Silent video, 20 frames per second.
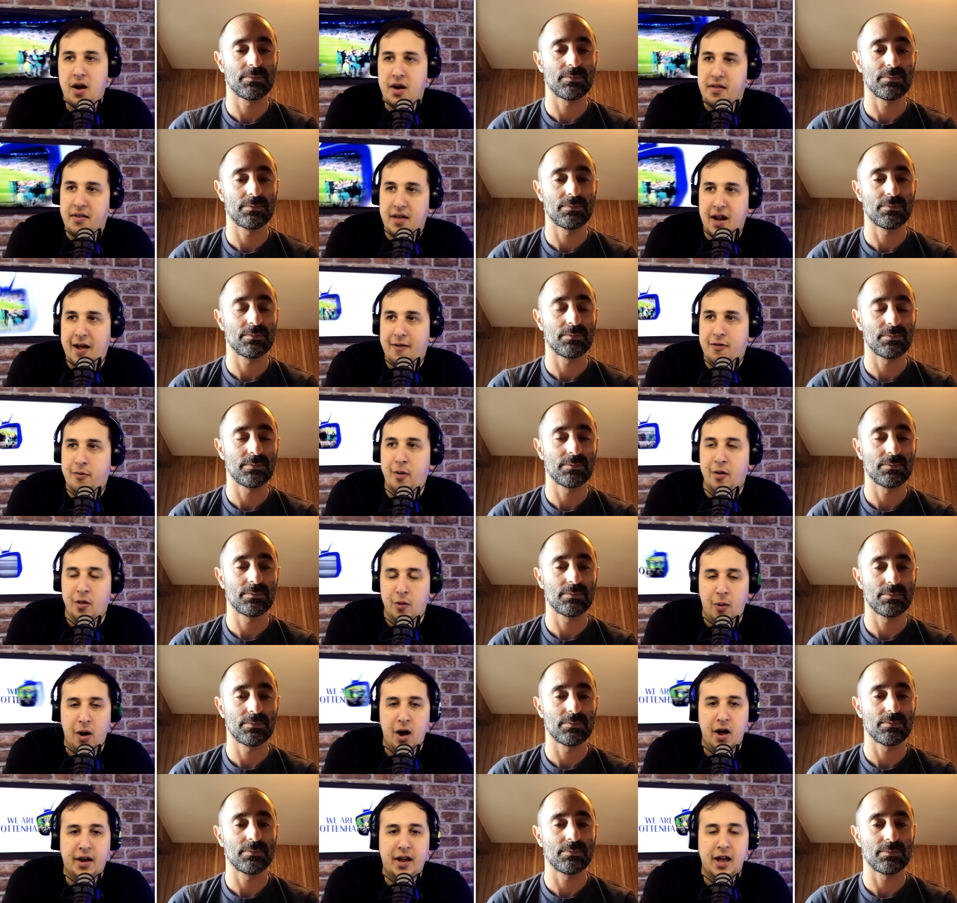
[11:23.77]
Speaker 1: He's going to have to put the
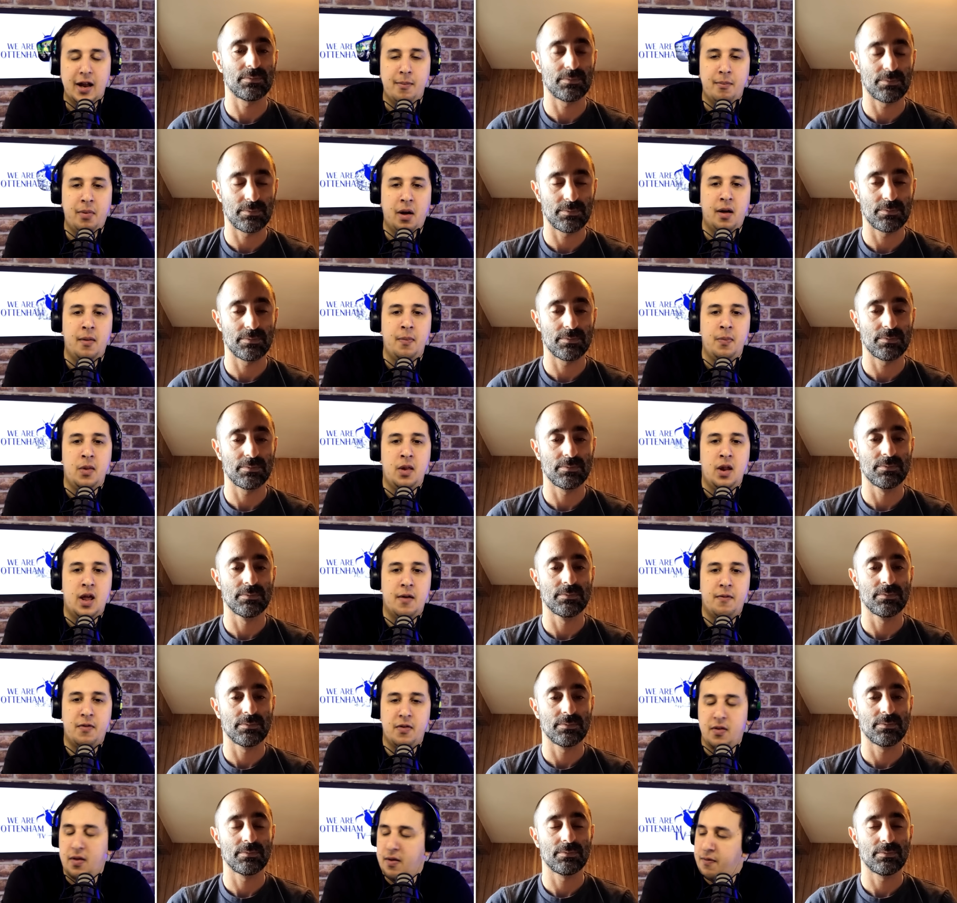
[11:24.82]
work in. But if
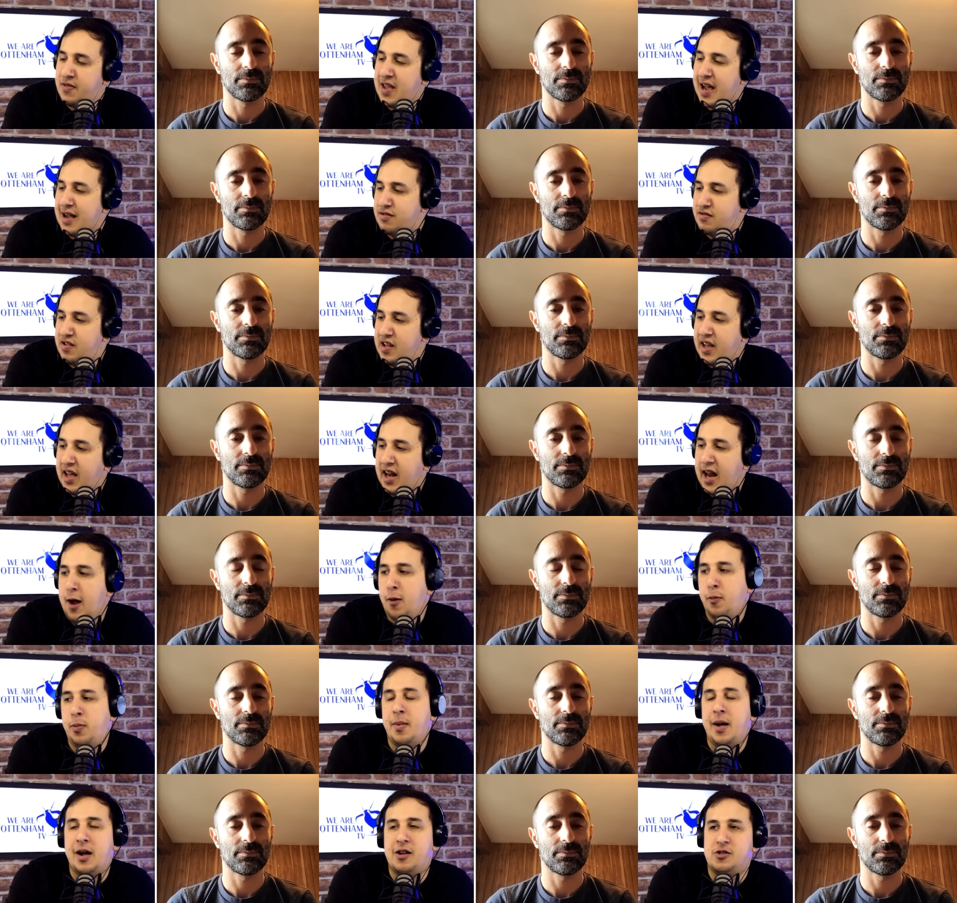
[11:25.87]
if Defty can help
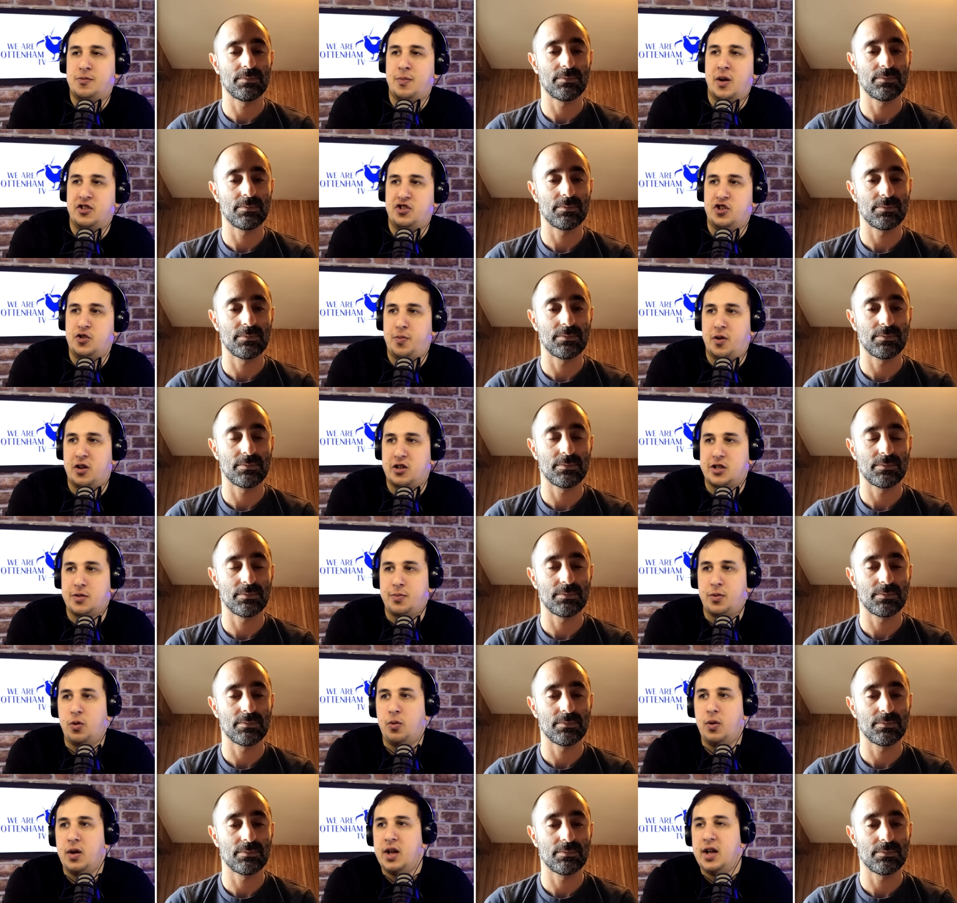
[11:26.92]
him out as much as
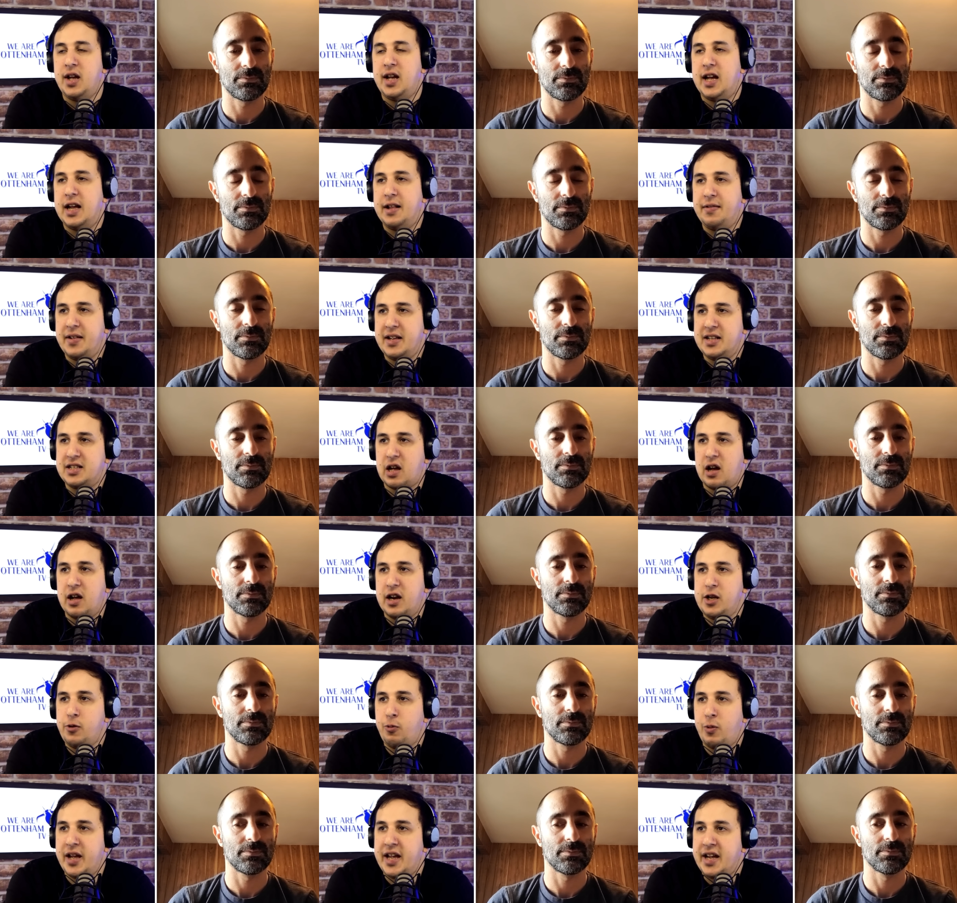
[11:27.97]
possible in these early
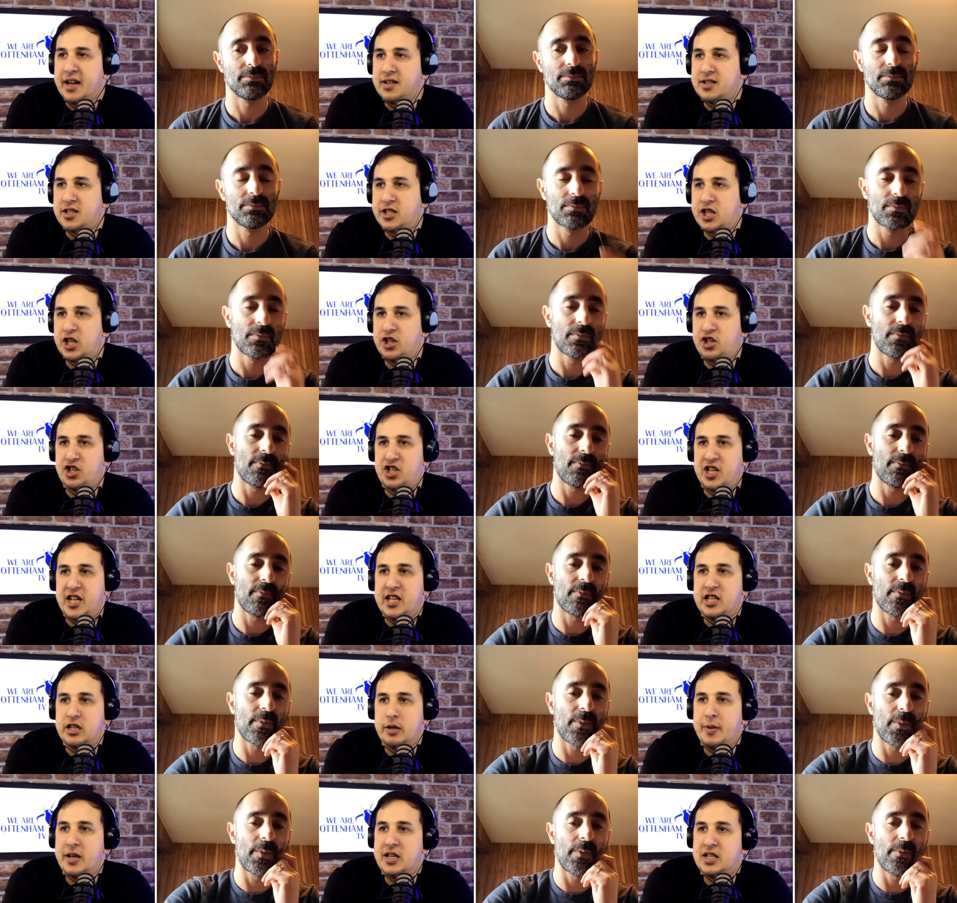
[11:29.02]
weeks to just ease
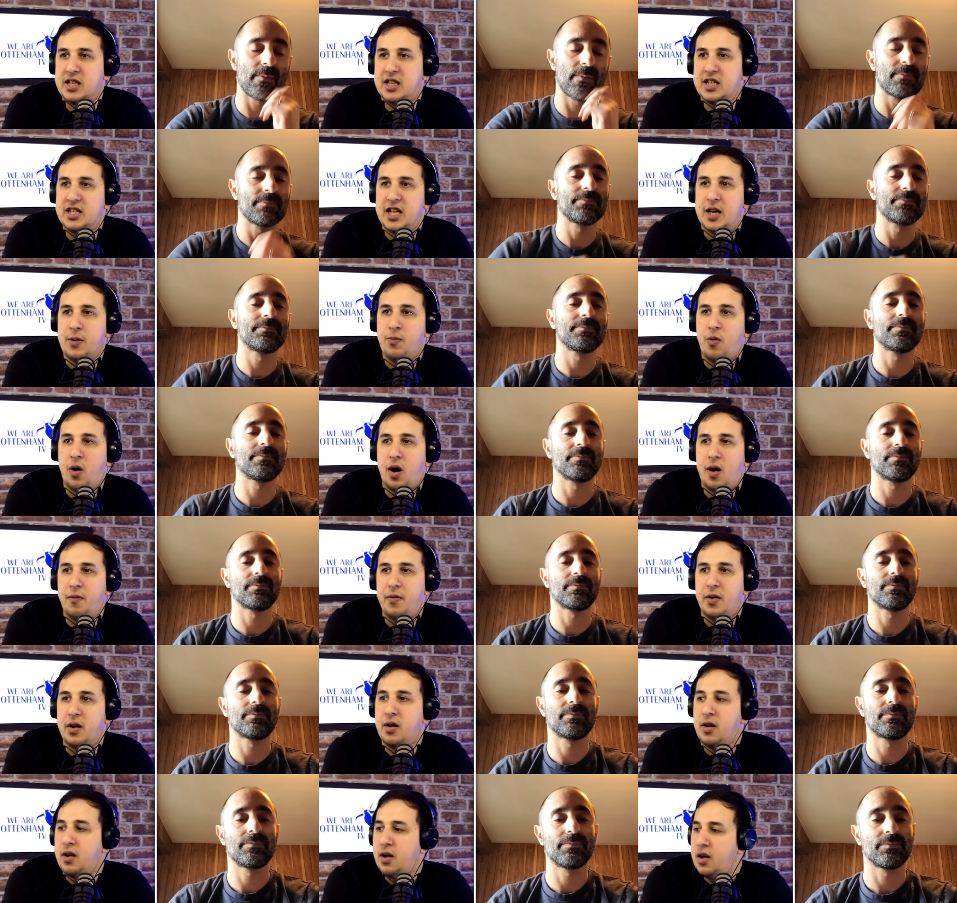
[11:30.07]
him into the team rather
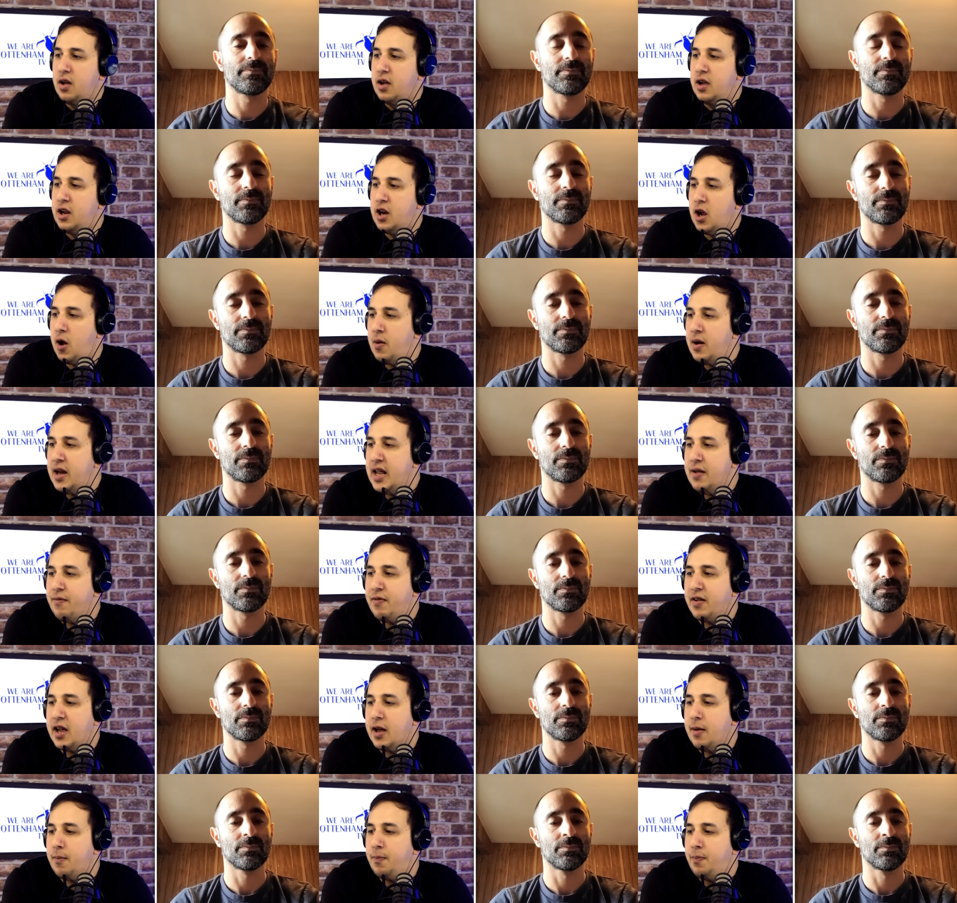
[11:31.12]
than you know leaving
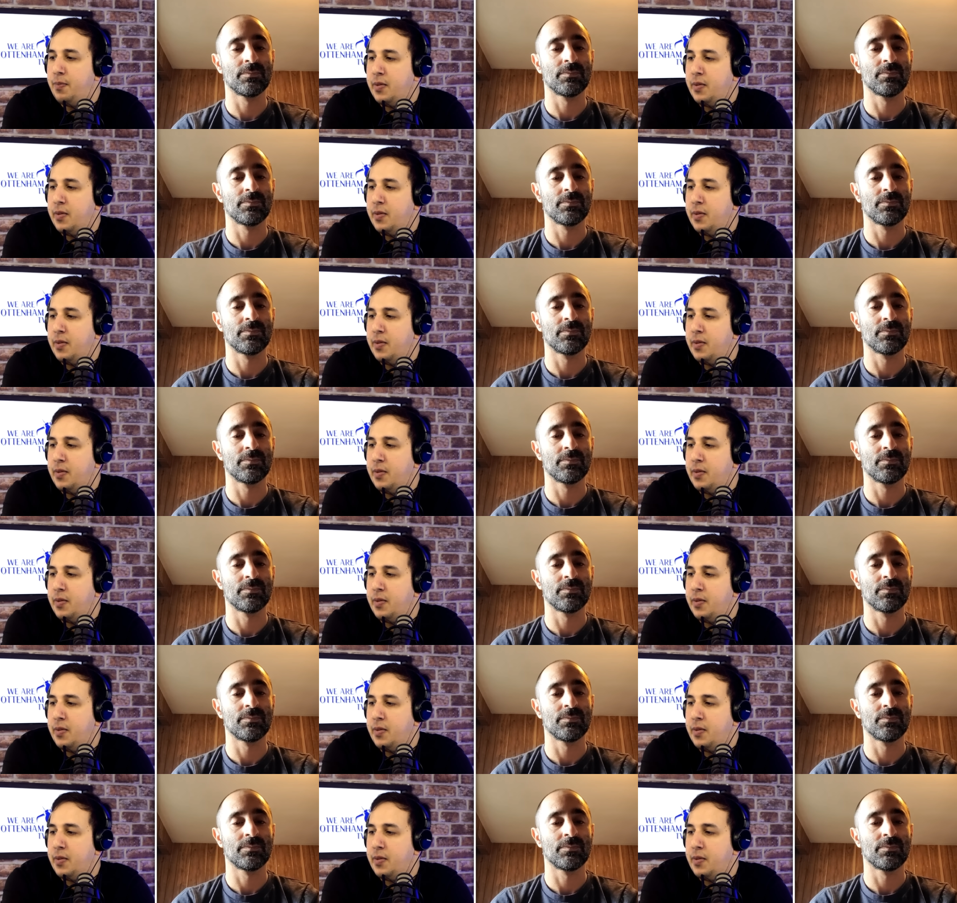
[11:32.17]
him